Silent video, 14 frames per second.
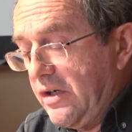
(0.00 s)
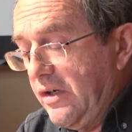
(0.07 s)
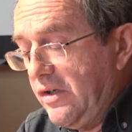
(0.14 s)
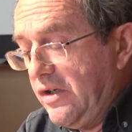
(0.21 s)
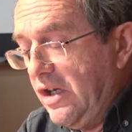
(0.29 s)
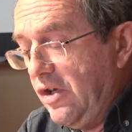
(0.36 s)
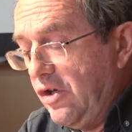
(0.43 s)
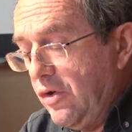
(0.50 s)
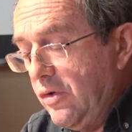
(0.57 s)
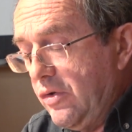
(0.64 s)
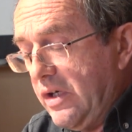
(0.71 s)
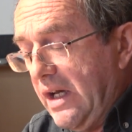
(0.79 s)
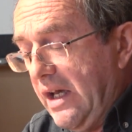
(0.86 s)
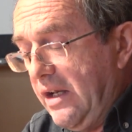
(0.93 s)

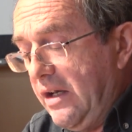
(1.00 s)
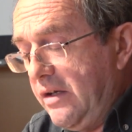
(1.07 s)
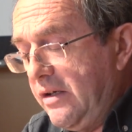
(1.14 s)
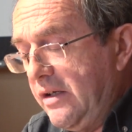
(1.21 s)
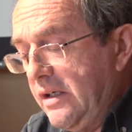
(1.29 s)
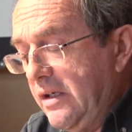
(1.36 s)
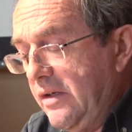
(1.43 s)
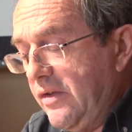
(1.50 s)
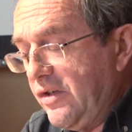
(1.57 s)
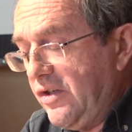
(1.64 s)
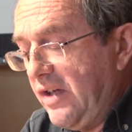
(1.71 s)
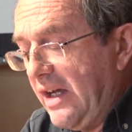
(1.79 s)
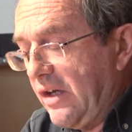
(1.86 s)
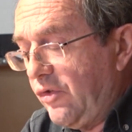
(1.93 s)
continued, and the
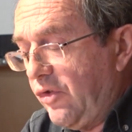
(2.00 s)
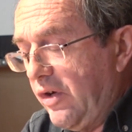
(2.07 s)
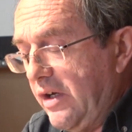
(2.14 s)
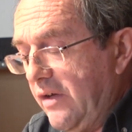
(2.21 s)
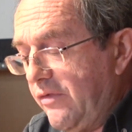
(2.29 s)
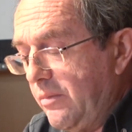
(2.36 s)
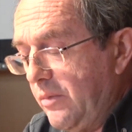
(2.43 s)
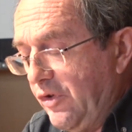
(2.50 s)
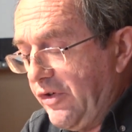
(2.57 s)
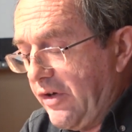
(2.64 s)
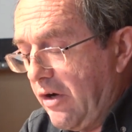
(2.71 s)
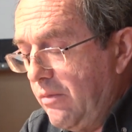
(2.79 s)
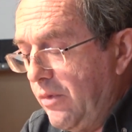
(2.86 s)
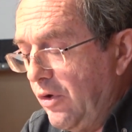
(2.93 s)
secretary of the Moscow